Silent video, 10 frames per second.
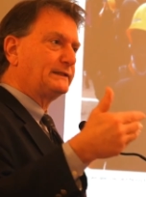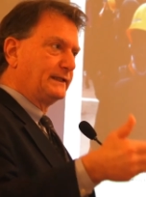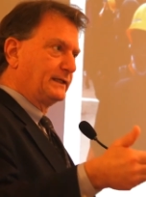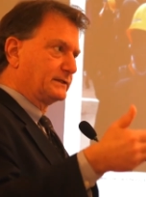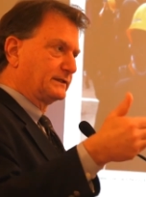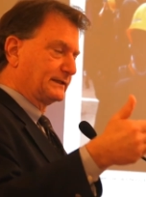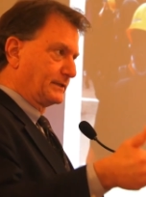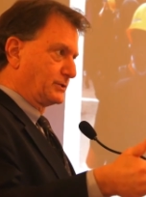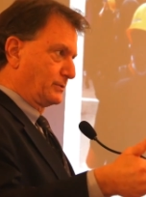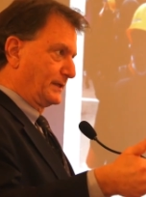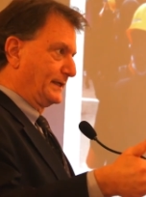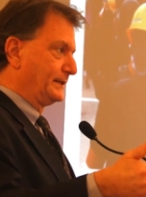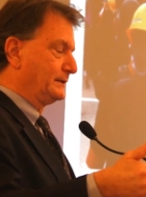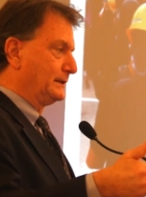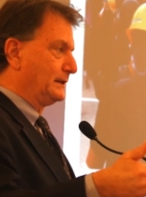in the 20th
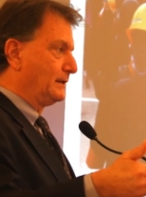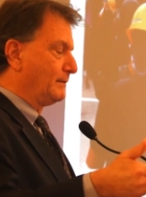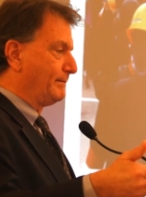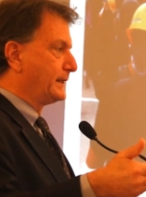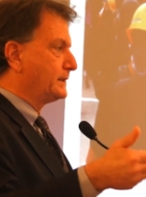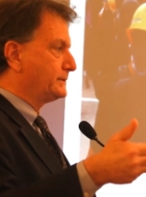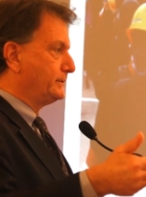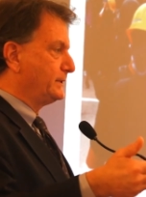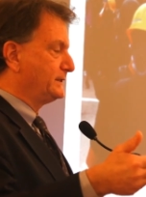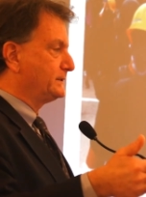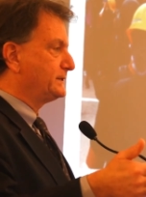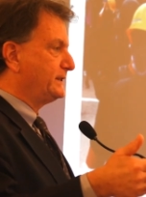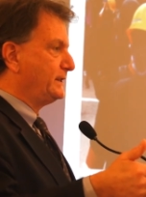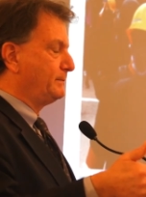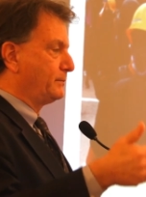century because
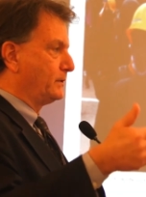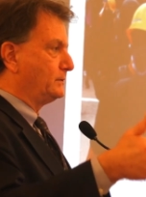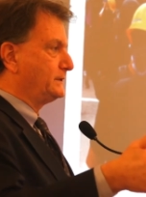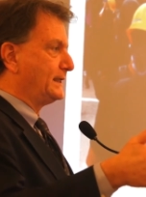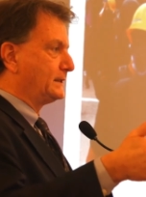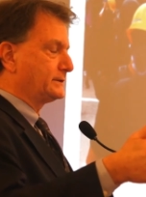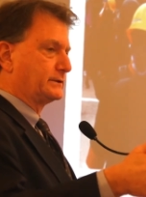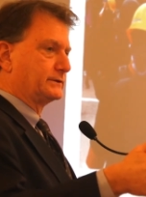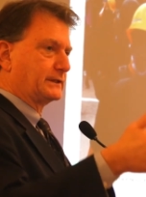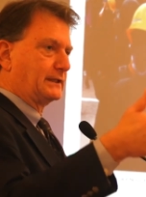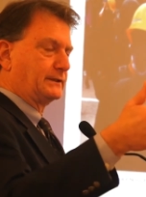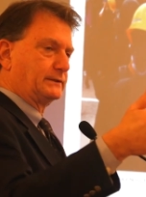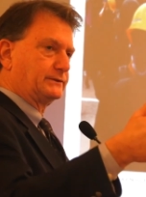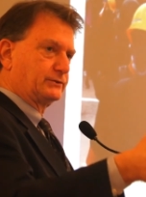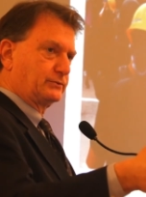you can see
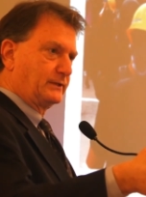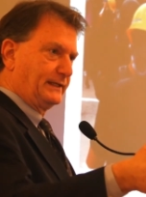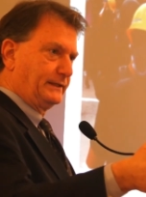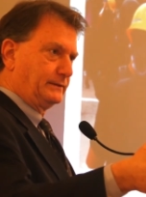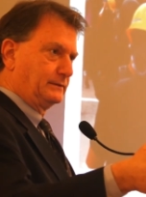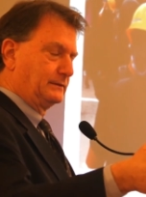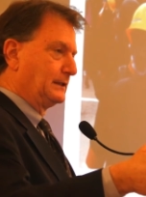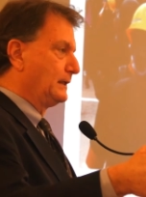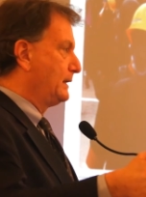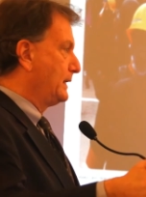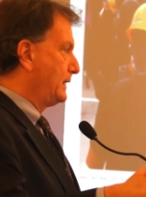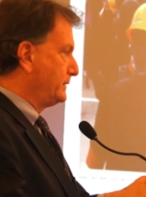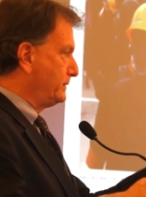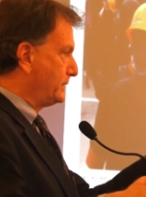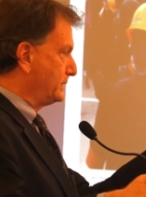protesters on the street
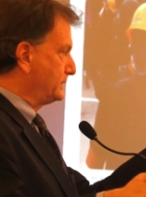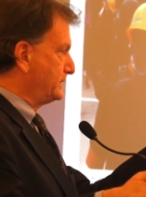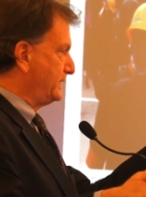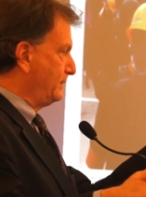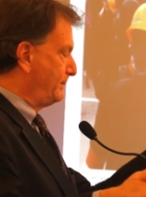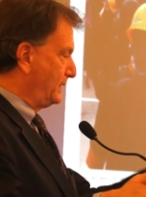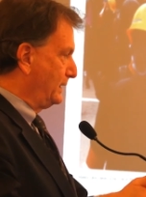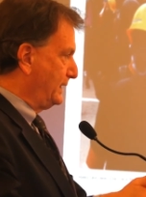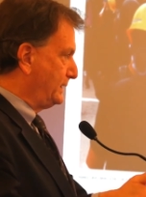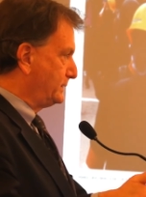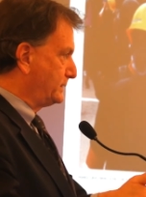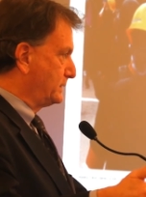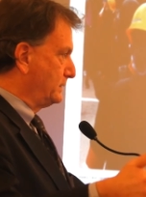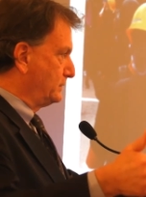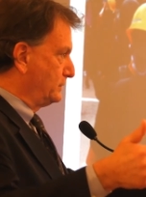and you can see
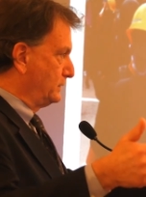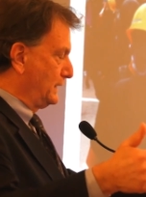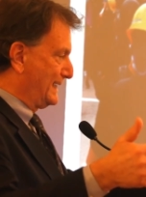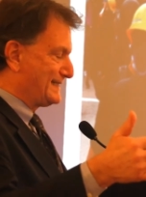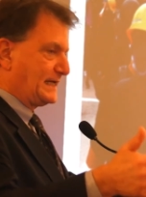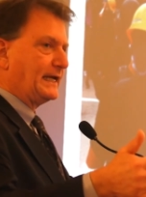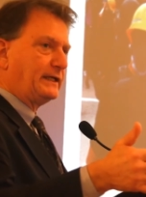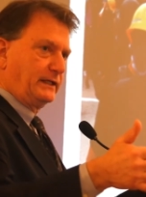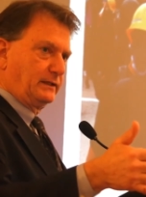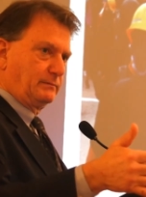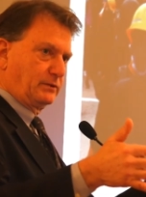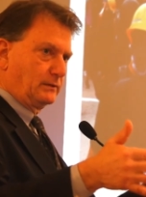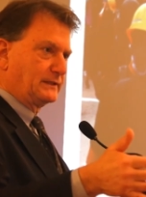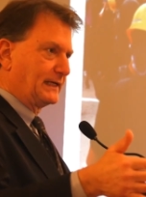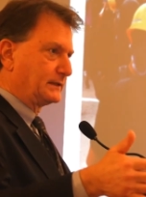police
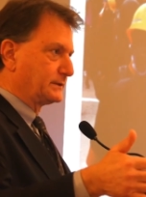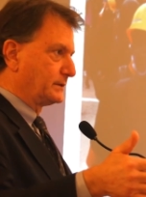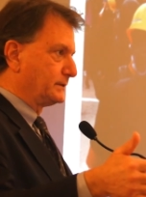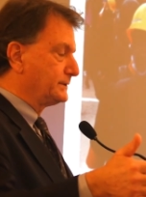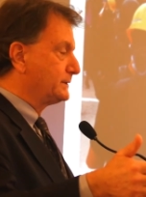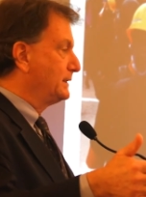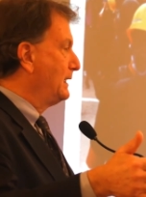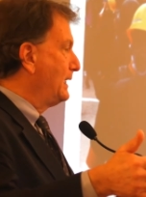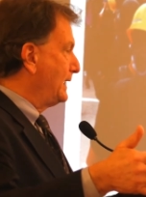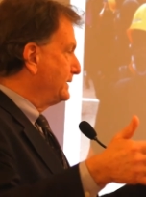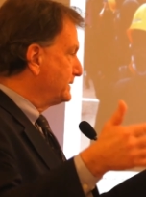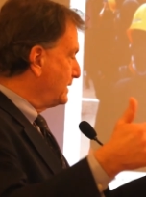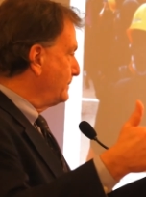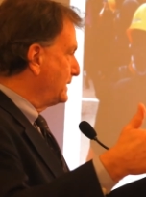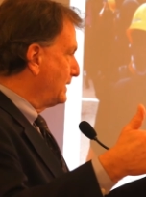containing protesters
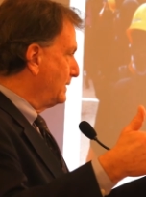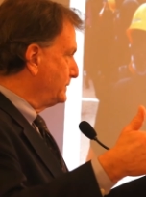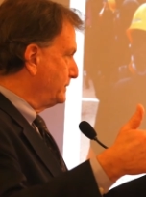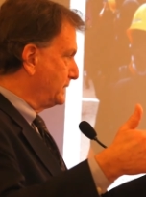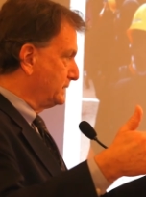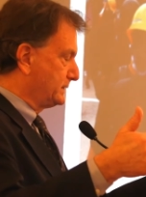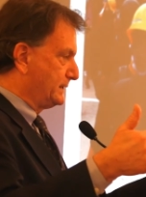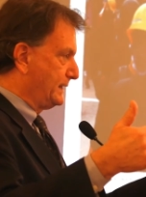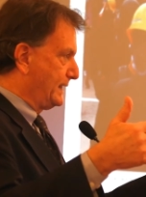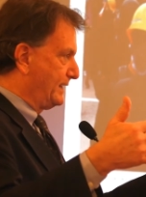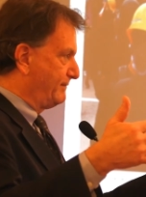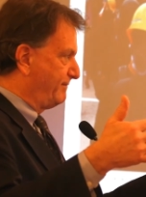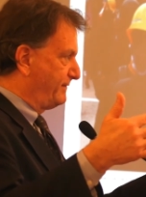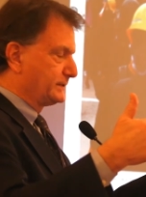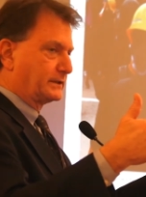and sometimes you can
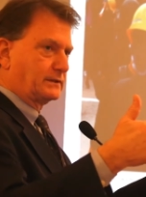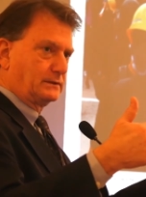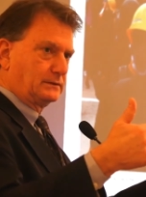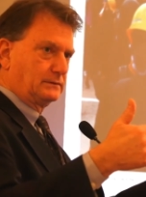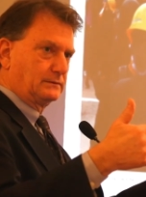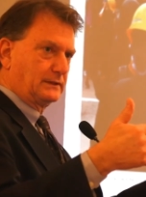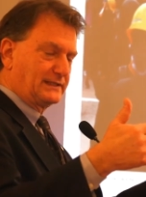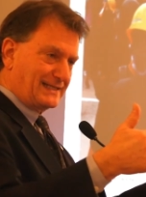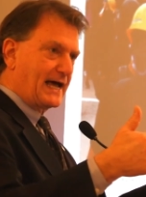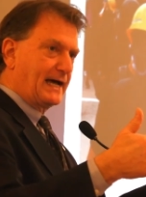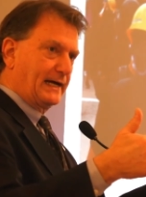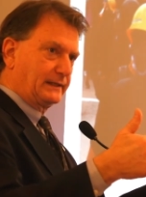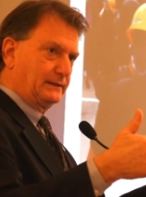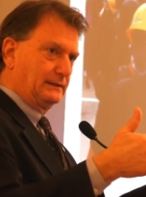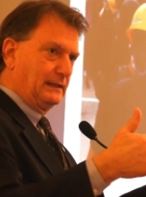see a physical
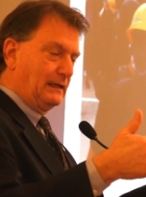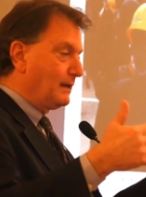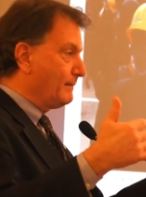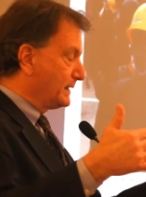attack.